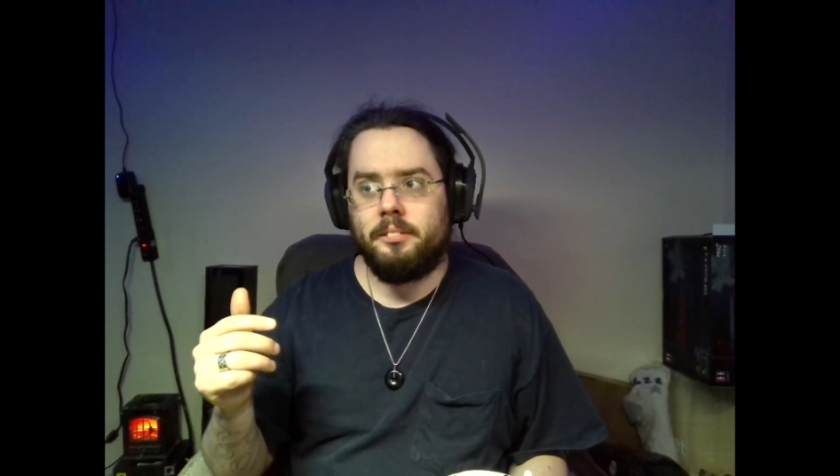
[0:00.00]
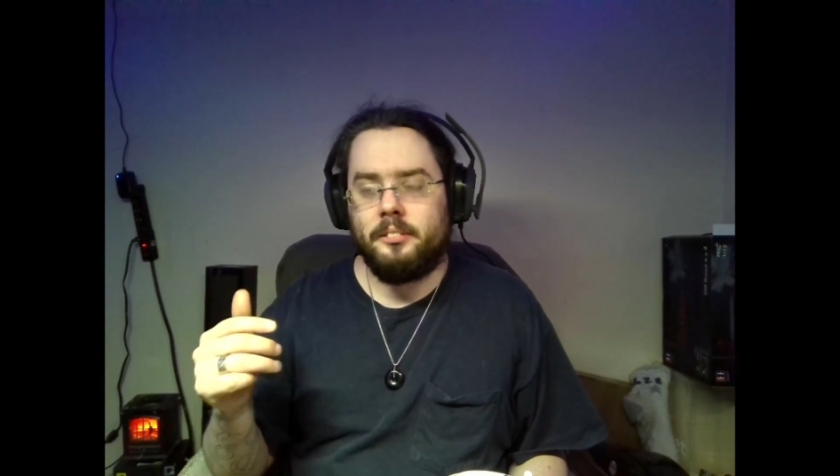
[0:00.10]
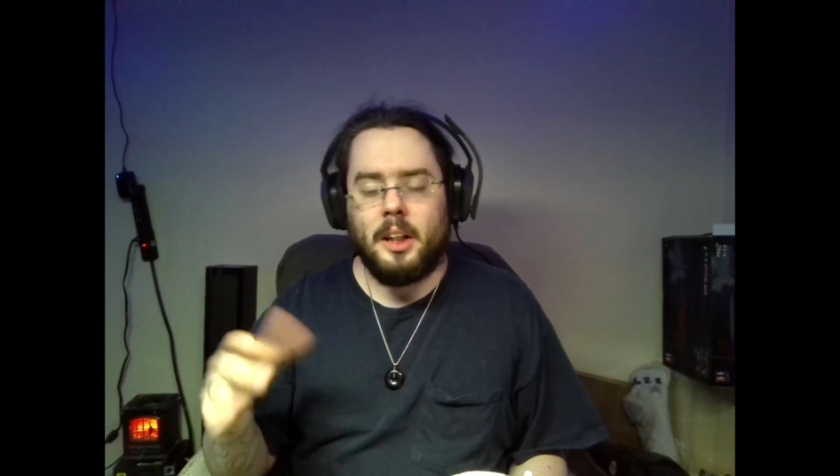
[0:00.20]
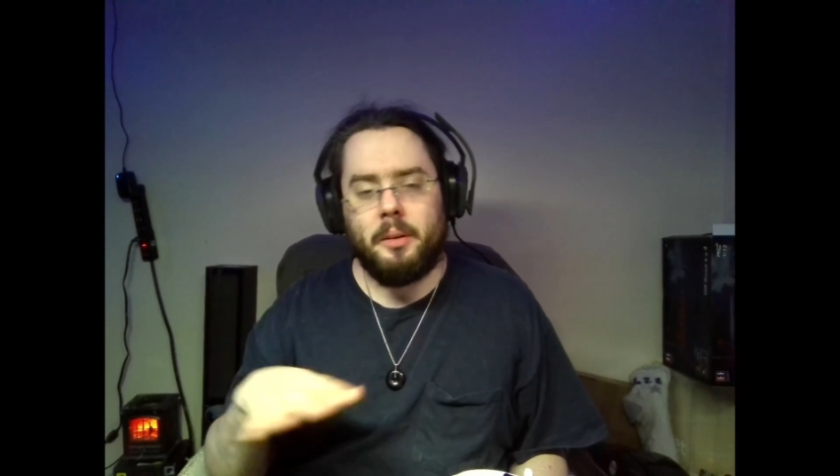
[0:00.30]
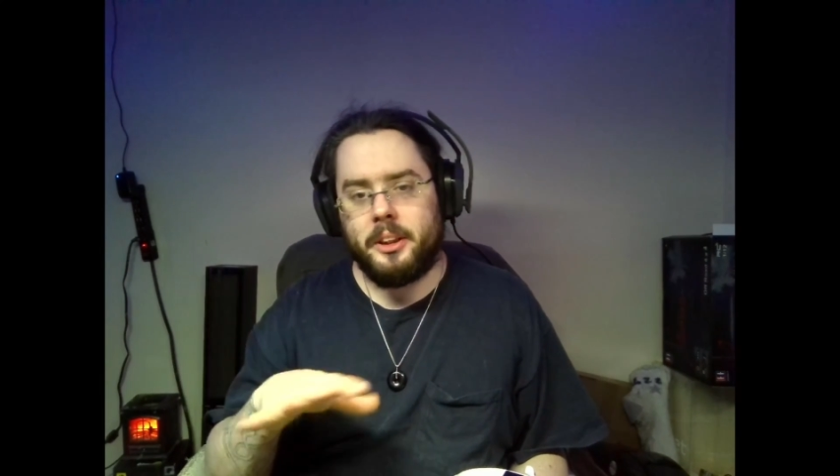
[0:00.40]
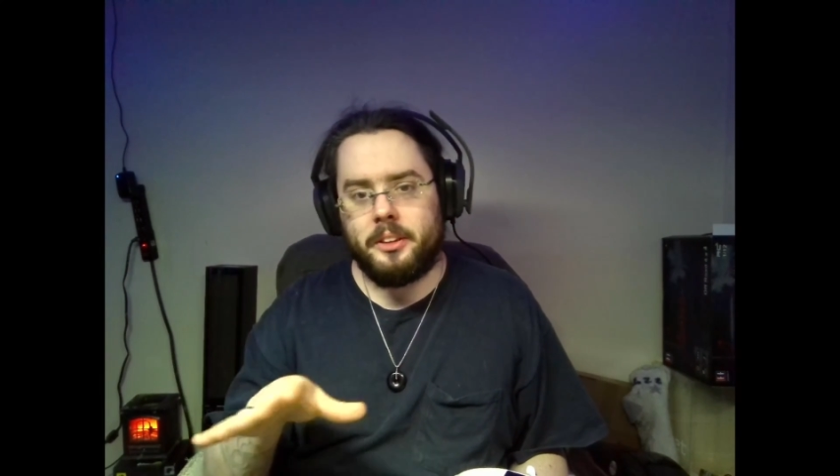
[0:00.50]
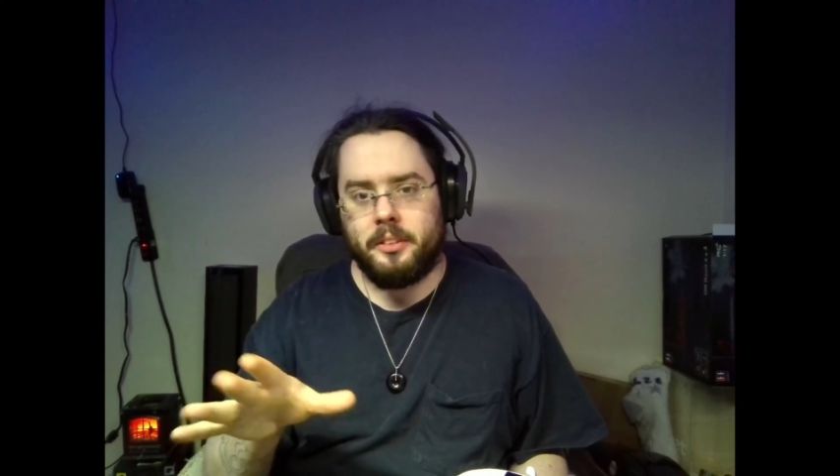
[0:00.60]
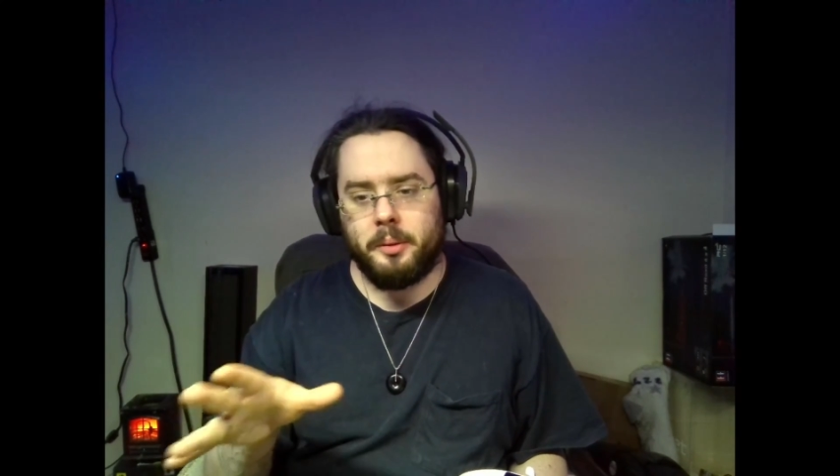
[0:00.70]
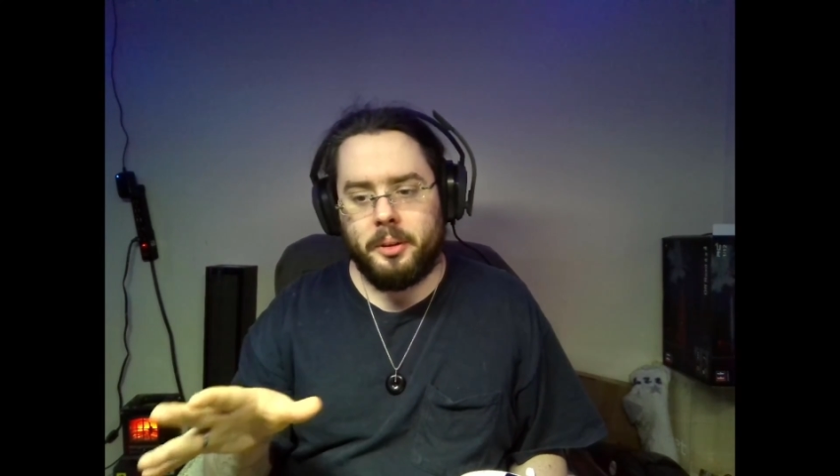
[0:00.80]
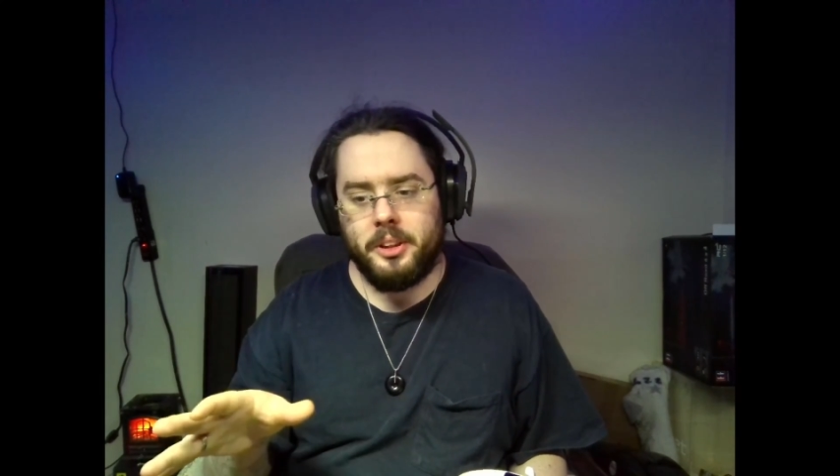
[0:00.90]
I watch
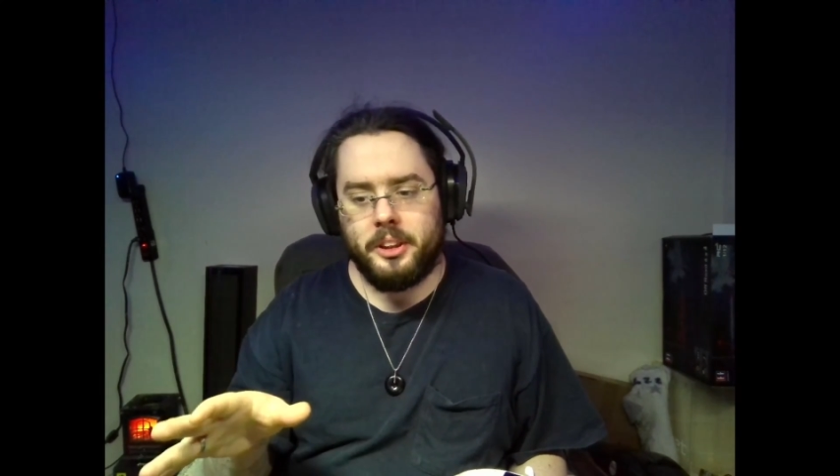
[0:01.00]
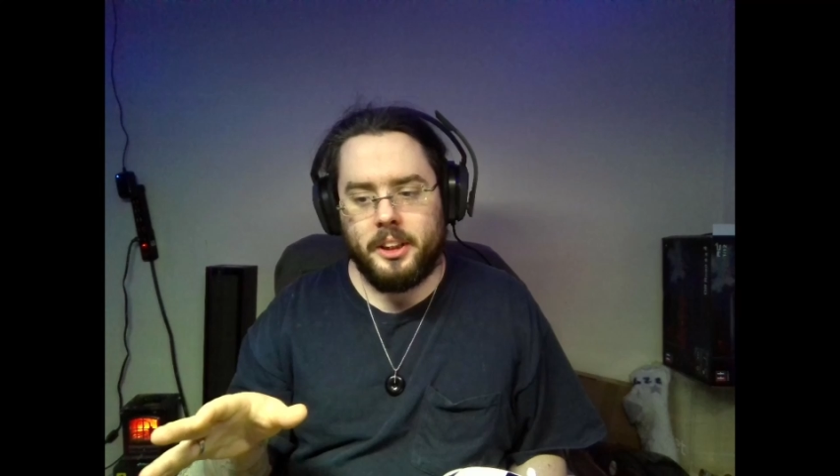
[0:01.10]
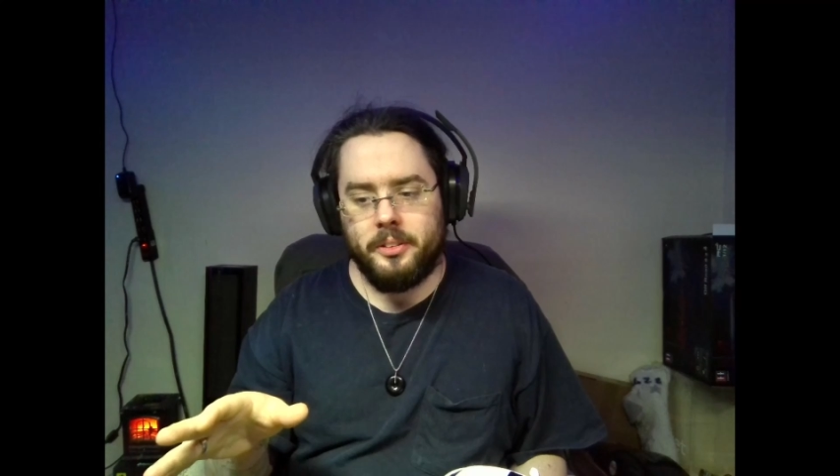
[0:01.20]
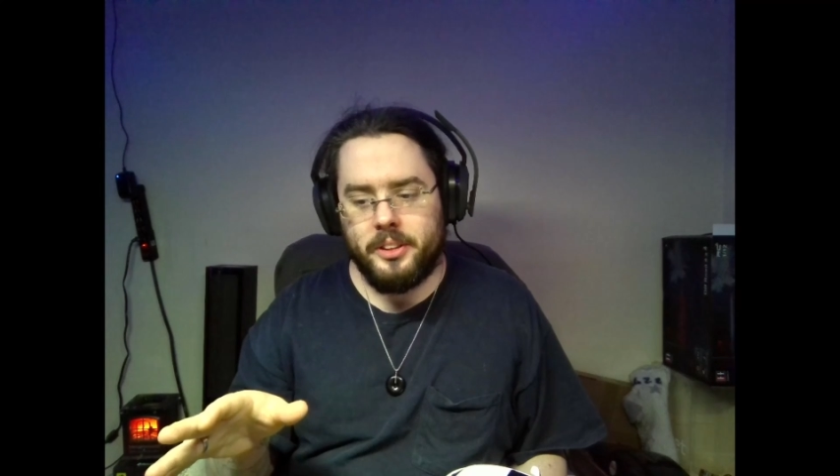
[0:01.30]
some RC channels,